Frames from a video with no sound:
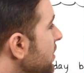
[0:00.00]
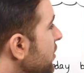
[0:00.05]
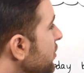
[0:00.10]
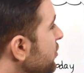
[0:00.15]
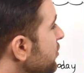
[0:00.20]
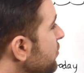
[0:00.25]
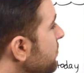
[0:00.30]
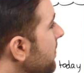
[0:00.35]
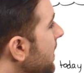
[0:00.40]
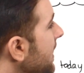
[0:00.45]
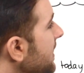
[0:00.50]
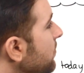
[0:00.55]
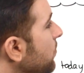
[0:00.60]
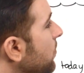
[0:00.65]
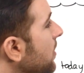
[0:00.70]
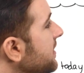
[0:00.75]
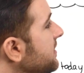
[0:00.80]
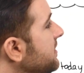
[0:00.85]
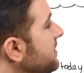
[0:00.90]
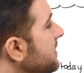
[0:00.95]
You might
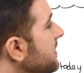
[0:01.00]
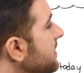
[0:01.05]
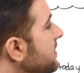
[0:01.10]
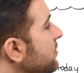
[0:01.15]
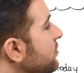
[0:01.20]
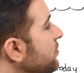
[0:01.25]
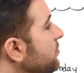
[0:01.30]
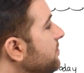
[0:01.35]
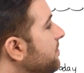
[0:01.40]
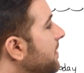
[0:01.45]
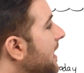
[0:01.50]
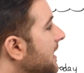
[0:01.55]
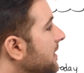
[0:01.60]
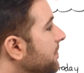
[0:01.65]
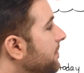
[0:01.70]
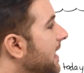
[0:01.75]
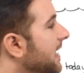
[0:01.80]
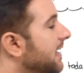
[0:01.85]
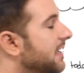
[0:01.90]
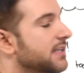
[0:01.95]
want to get a new
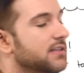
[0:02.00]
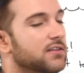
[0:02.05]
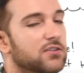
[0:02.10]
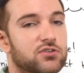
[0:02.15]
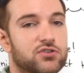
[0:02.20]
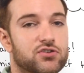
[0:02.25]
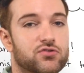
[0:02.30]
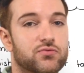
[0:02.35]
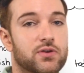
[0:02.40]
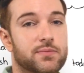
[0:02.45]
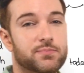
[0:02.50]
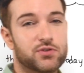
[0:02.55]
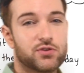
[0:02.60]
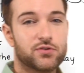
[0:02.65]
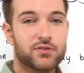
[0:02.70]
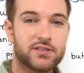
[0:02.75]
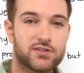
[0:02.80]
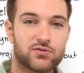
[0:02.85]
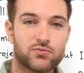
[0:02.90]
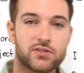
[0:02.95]
backpack. It looks ripped.
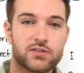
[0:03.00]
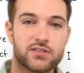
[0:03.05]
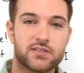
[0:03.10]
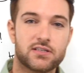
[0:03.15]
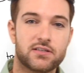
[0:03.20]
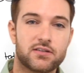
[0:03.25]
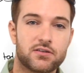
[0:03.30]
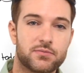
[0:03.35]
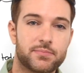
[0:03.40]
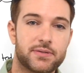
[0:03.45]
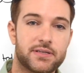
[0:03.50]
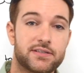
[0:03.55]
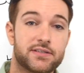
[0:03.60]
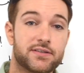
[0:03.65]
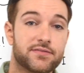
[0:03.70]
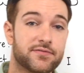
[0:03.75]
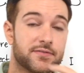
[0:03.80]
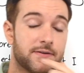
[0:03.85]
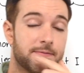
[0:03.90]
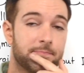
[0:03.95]
So this one's a little bit
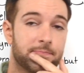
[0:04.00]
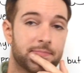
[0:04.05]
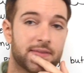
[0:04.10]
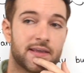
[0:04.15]
different.